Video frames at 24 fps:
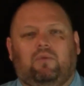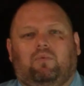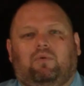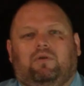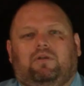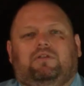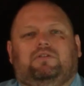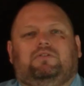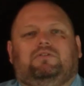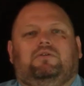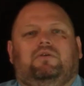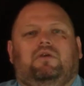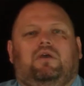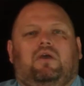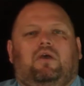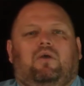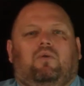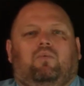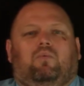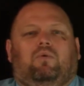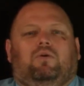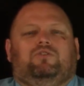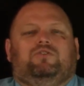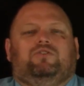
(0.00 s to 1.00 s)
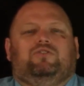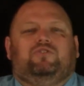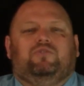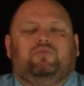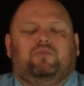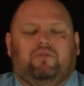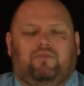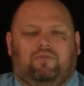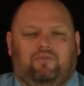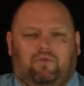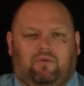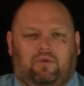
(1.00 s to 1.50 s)
what'd you do
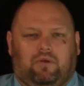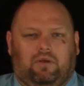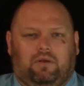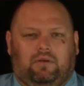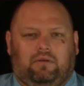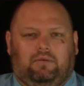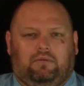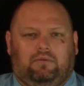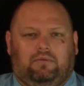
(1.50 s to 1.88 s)
it for?